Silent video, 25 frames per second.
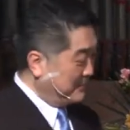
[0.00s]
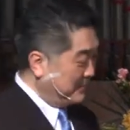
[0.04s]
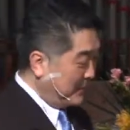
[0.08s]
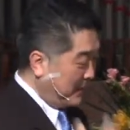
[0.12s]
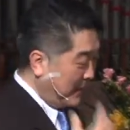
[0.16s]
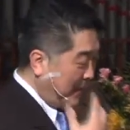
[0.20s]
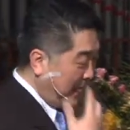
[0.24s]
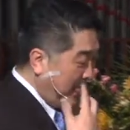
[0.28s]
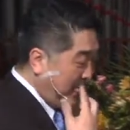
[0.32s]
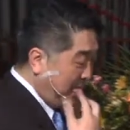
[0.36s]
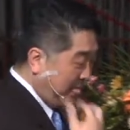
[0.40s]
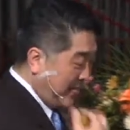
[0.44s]

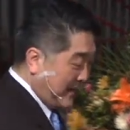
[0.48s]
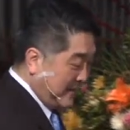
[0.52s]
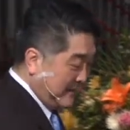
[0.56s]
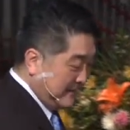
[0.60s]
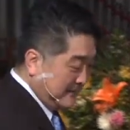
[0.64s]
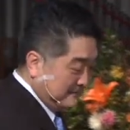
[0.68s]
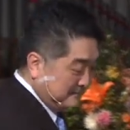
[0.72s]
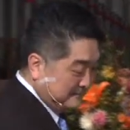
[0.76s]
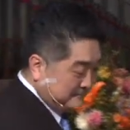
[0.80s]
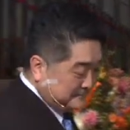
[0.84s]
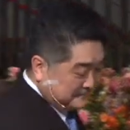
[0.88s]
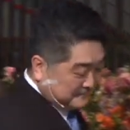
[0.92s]

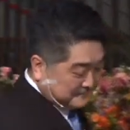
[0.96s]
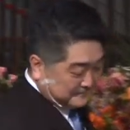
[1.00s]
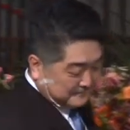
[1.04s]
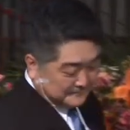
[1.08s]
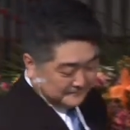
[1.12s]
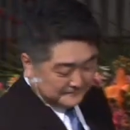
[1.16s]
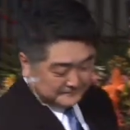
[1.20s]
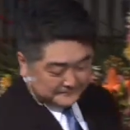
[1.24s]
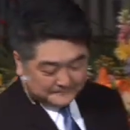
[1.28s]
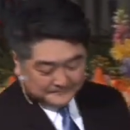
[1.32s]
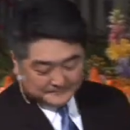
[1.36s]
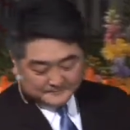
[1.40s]

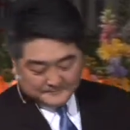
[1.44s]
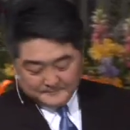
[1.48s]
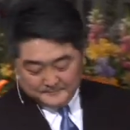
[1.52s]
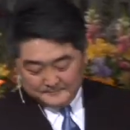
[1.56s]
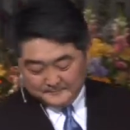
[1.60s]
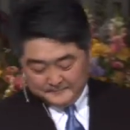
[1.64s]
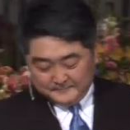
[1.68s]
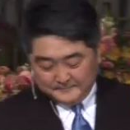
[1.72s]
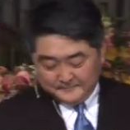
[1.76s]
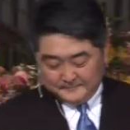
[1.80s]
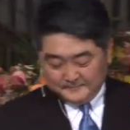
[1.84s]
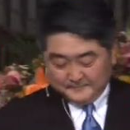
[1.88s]

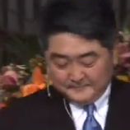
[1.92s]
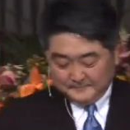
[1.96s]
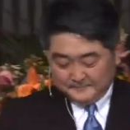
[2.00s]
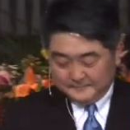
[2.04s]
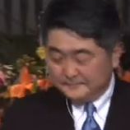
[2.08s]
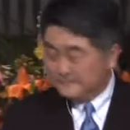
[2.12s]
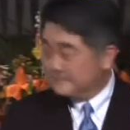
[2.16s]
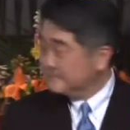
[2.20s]
(no one is talking)